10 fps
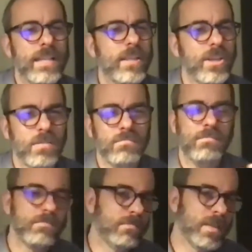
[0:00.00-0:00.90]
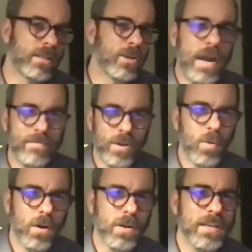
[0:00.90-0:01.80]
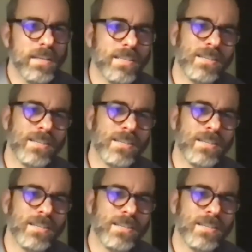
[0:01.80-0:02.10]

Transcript: that the graphic work is.